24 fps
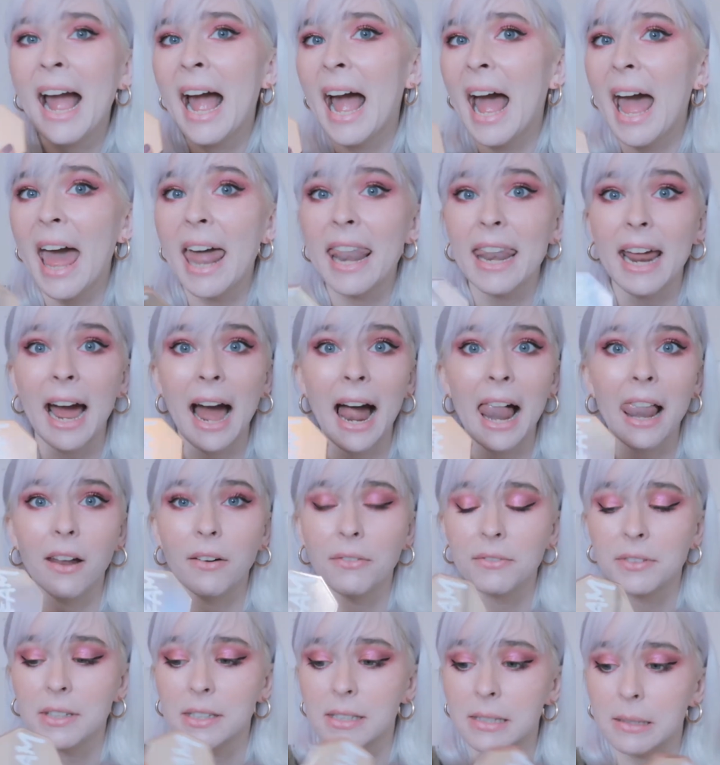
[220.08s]
and I
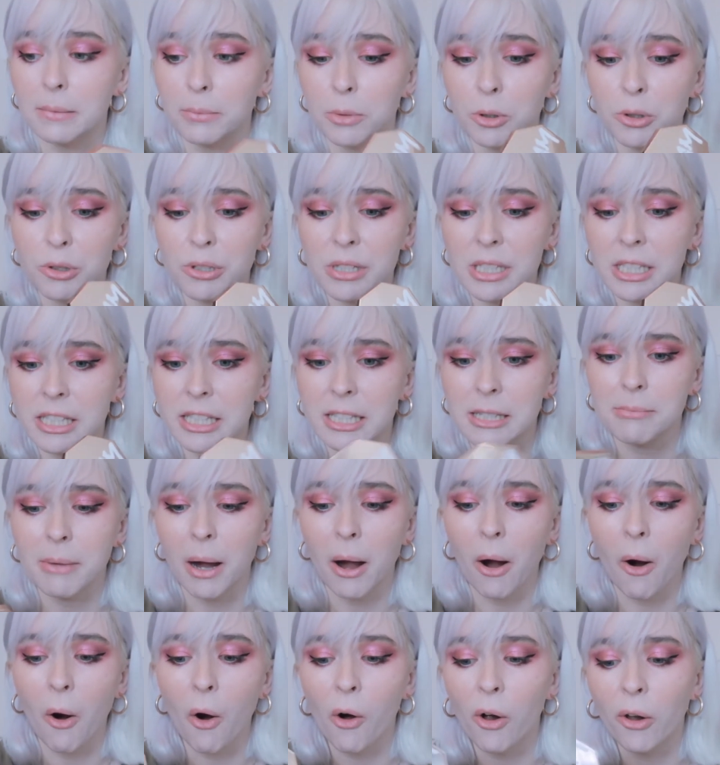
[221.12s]
love this the most. This is
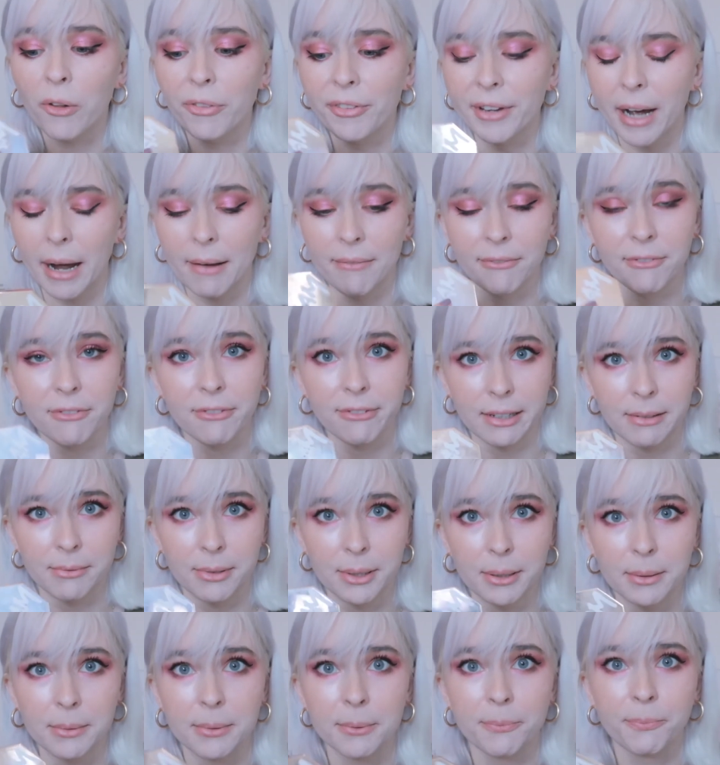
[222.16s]
my all-time
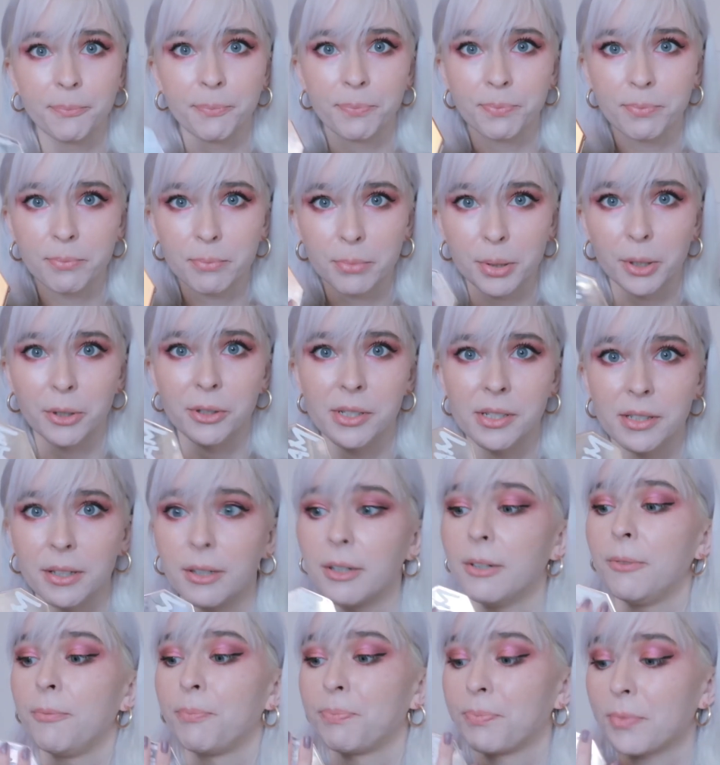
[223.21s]
favorite bronzer
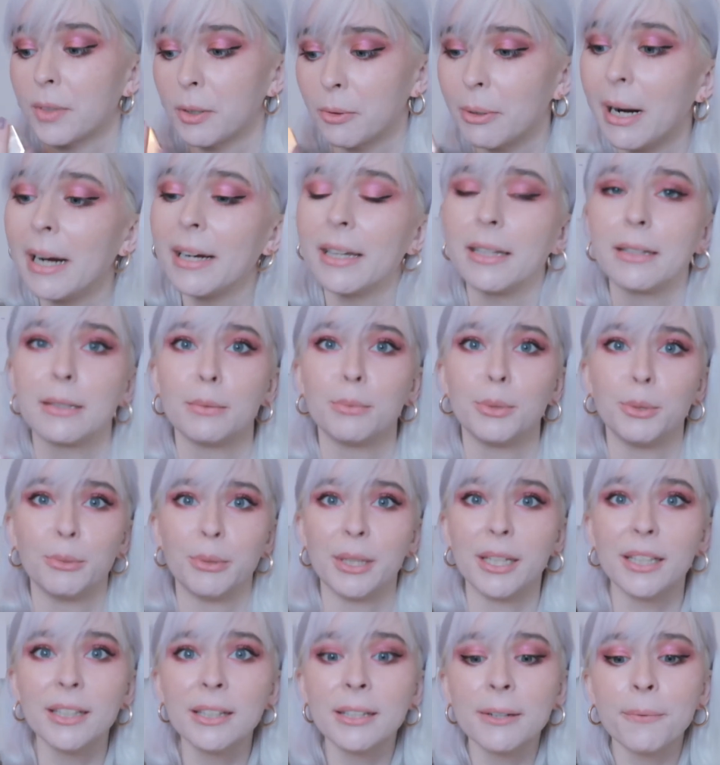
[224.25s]
right at the
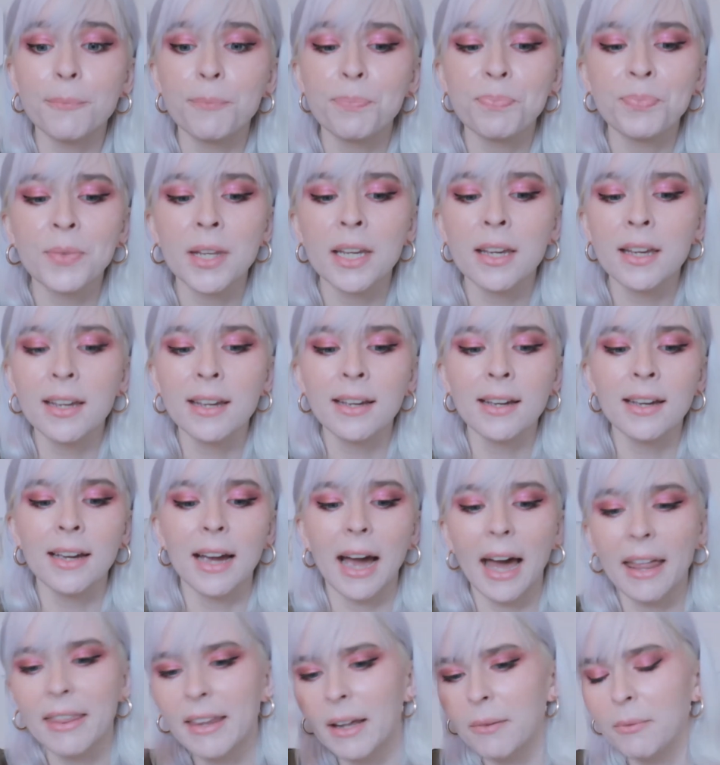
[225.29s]
moment.
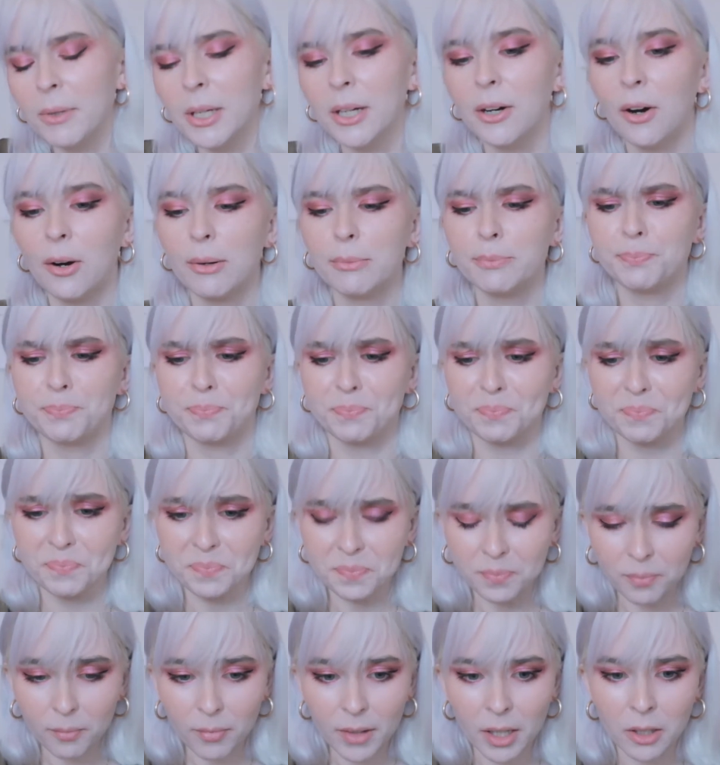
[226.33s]
And then we come
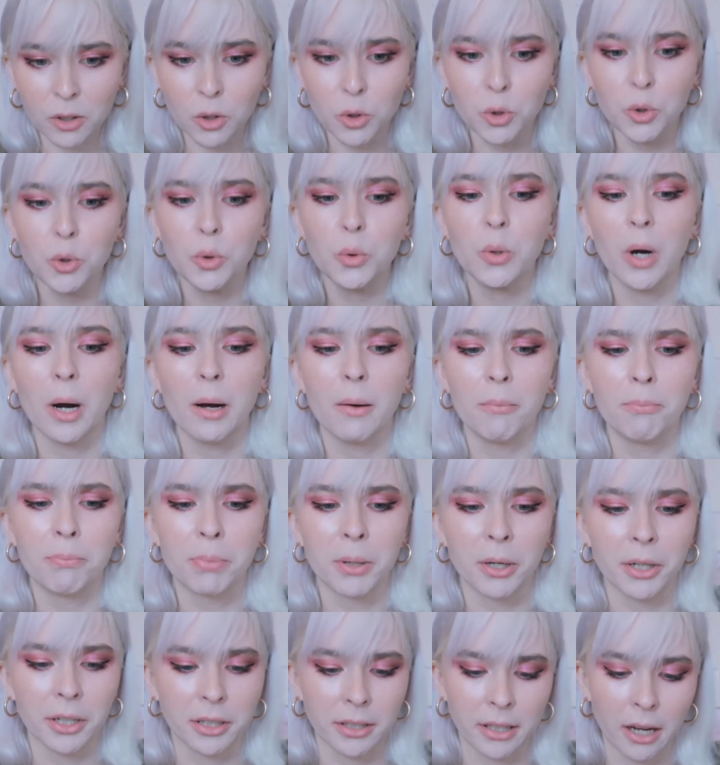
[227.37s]
to a
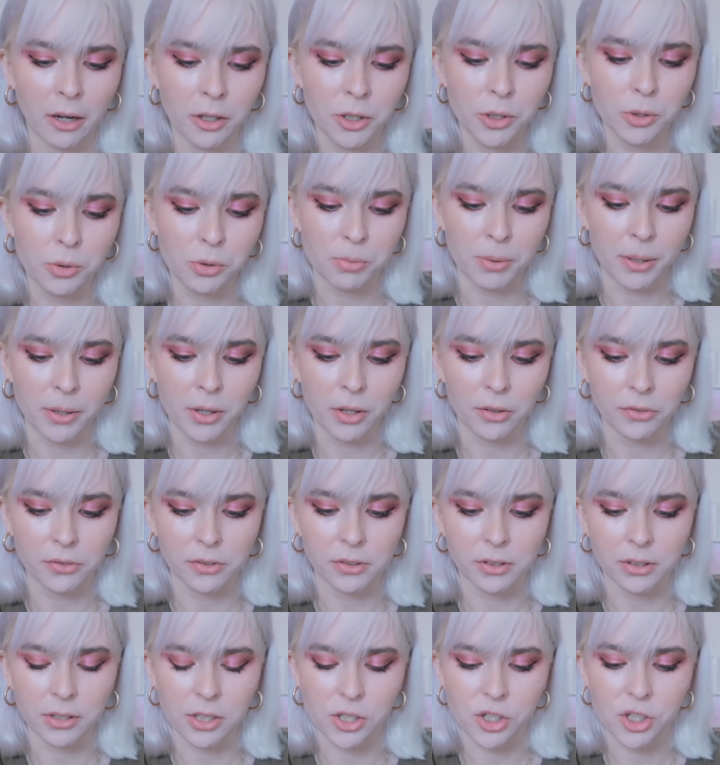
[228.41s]
product I use very
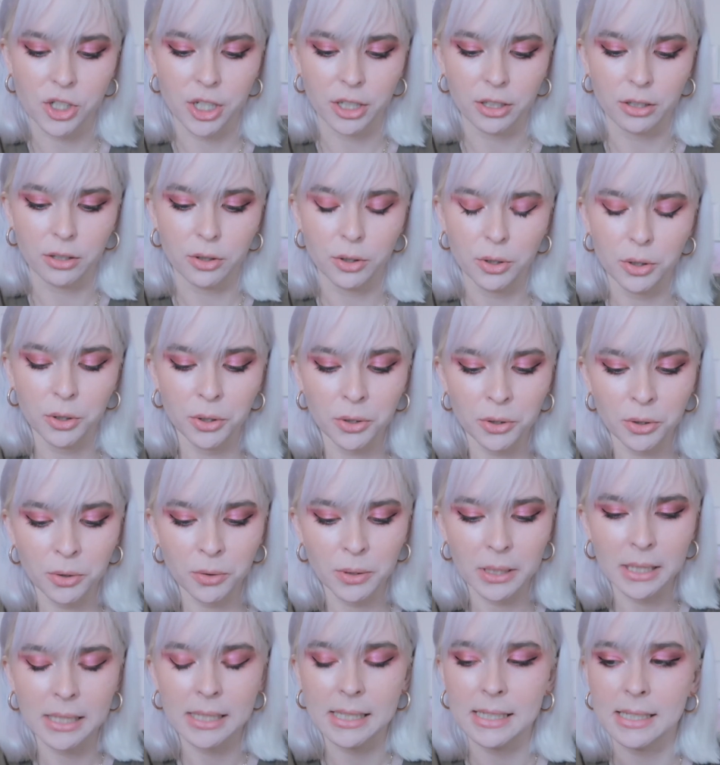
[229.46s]
often on this channel too.
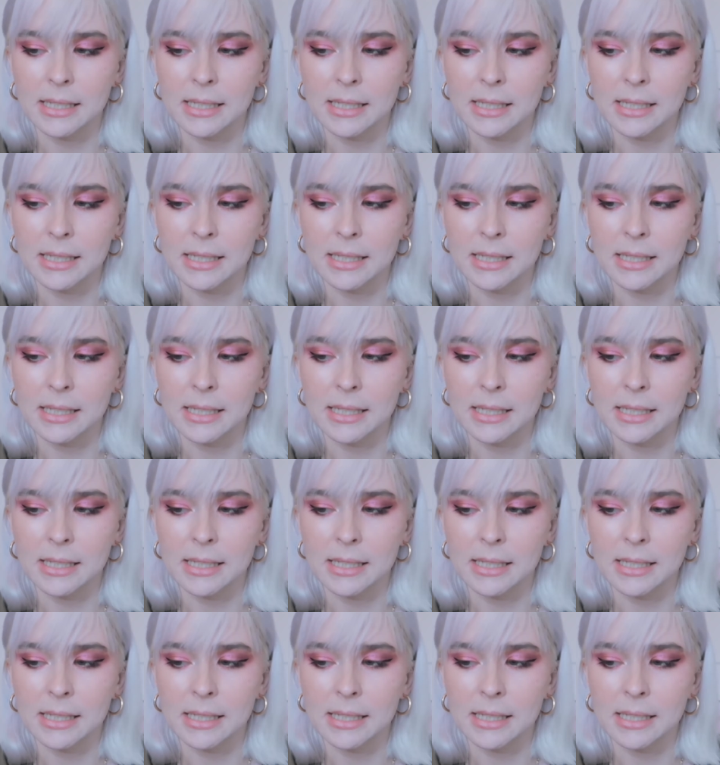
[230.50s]
It's